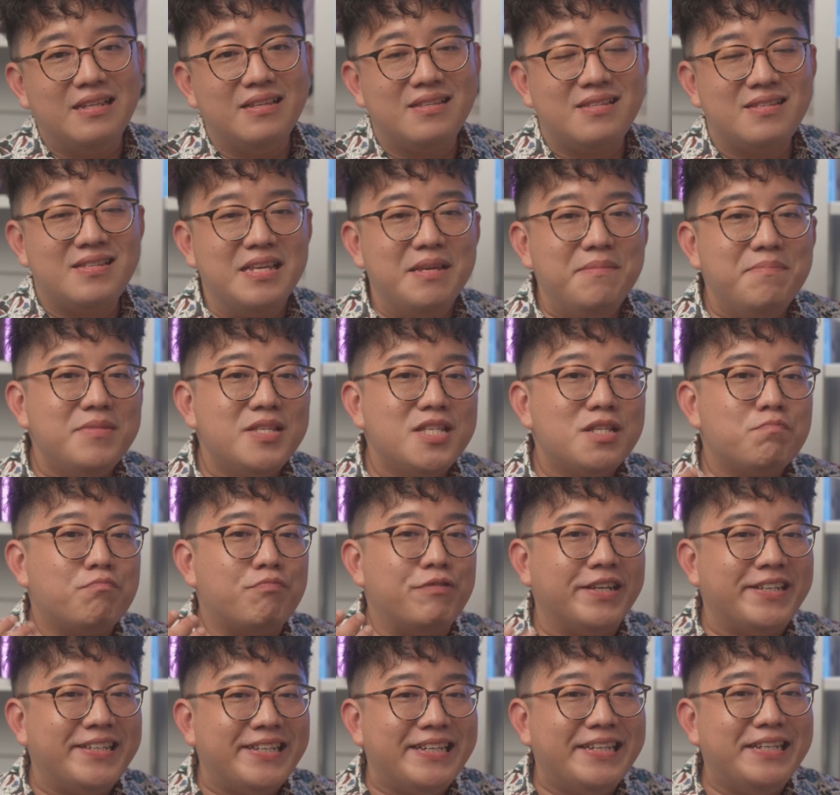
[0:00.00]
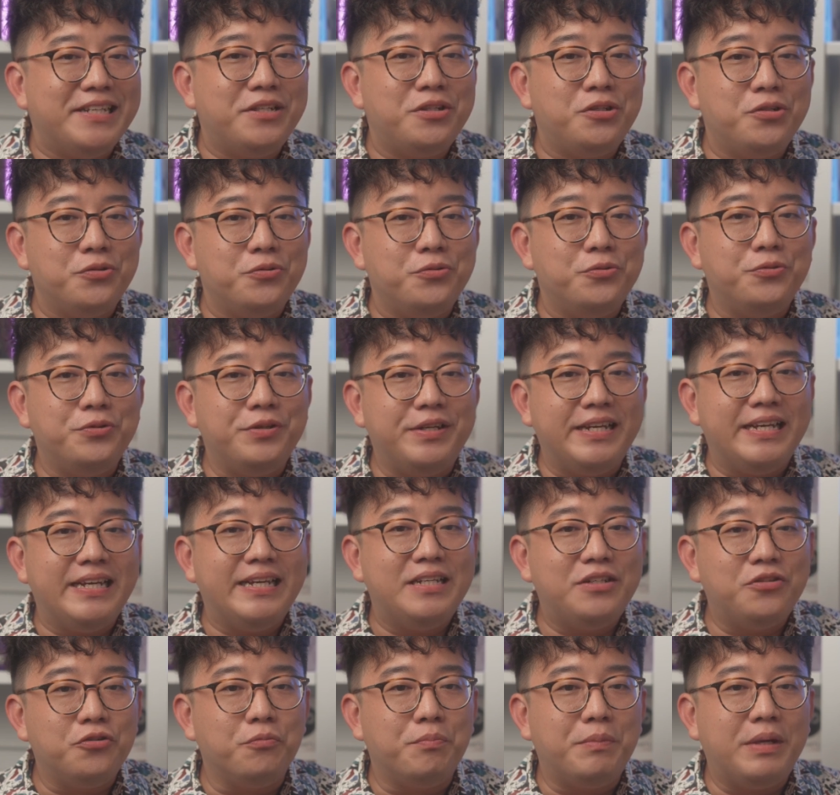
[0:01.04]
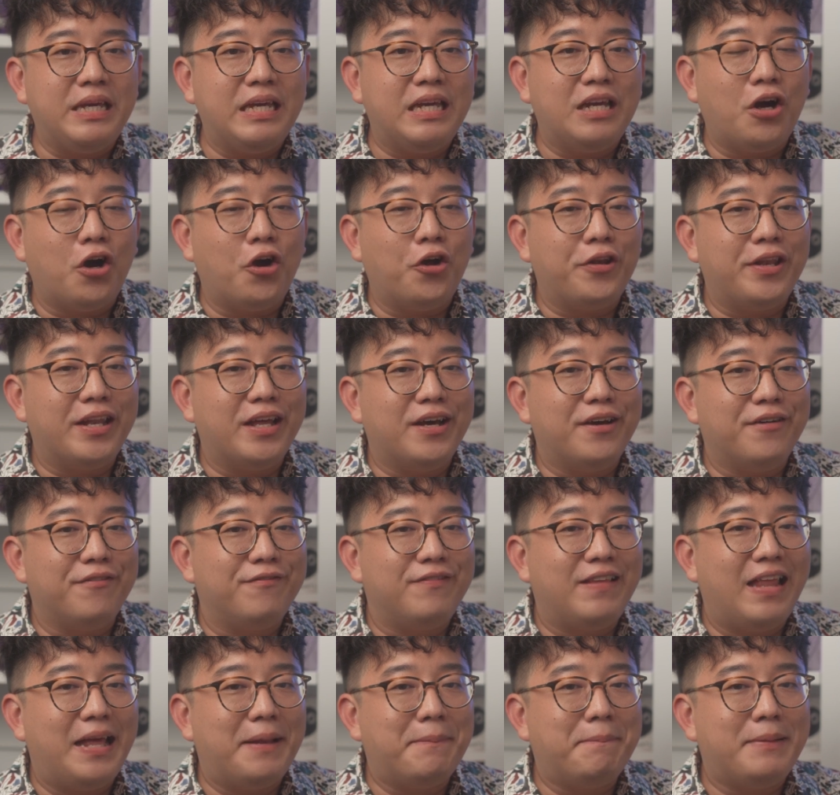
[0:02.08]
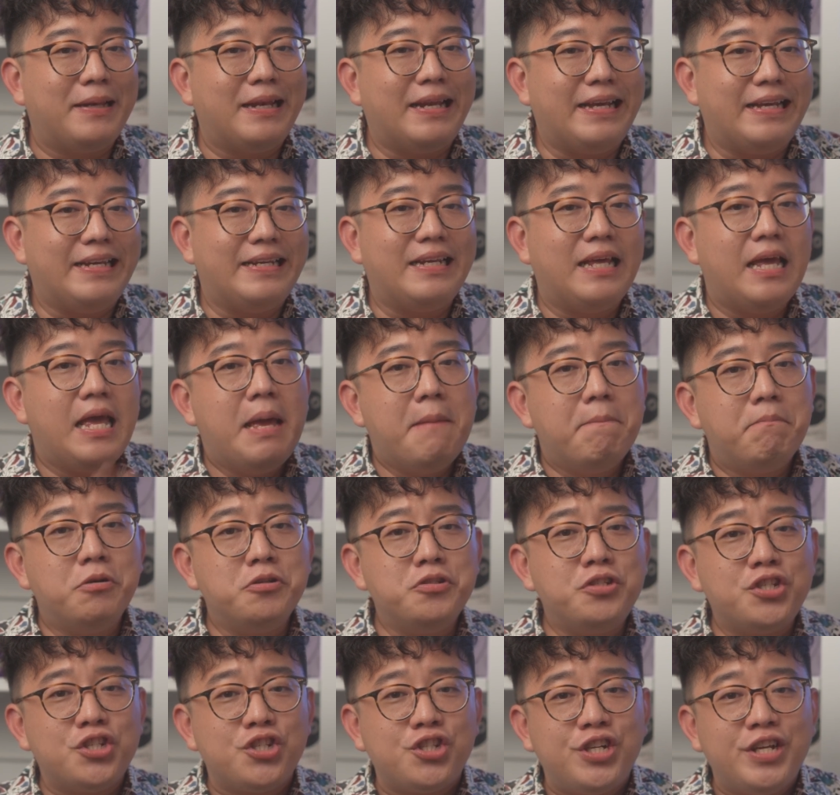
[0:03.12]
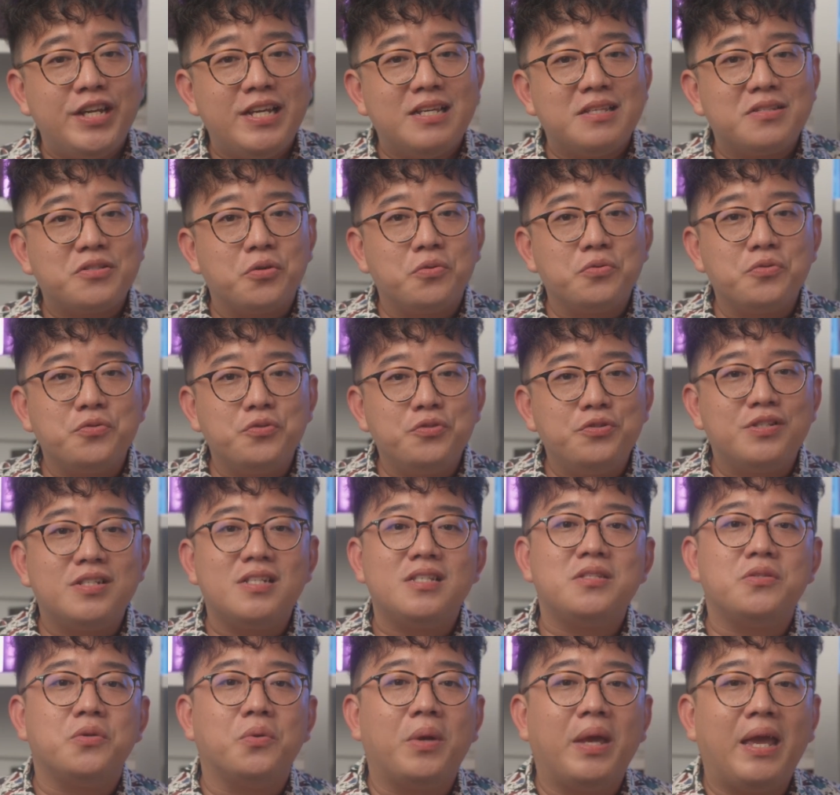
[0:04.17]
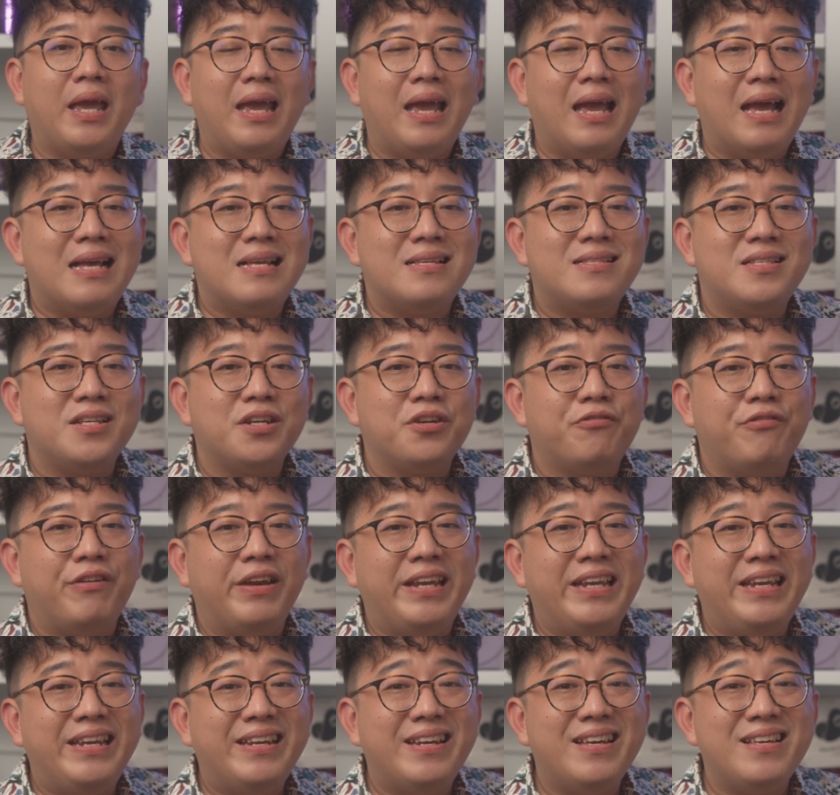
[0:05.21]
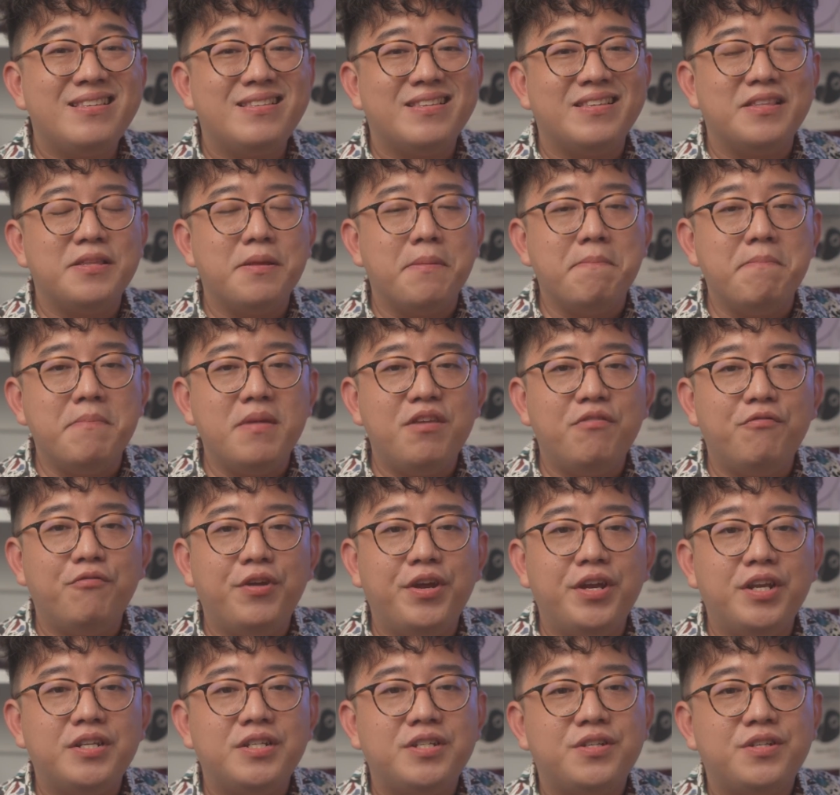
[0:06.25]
seems pretty 2D to me on a flat plane. Positioning is also just okay as the graininess in the mid-range